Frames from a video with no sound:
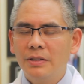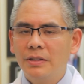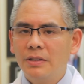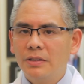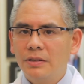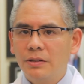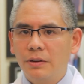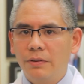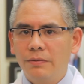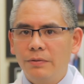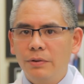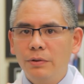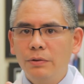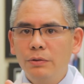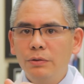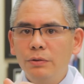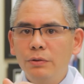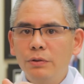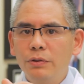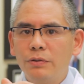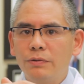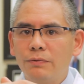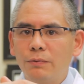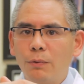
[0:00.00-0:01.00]
So if you
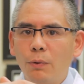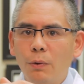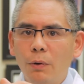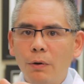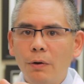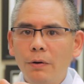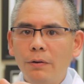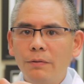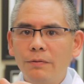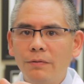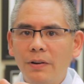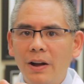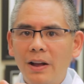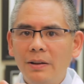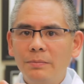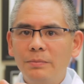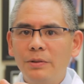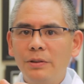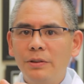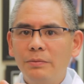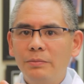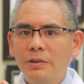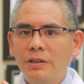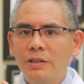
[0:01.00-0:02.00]
lose 4-5
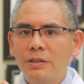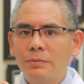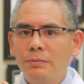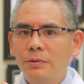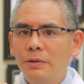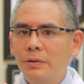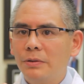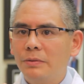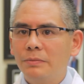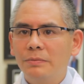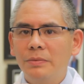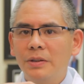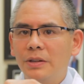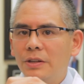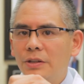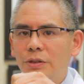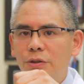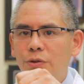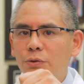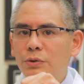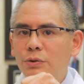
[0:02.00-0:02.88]
millimeters of bone, you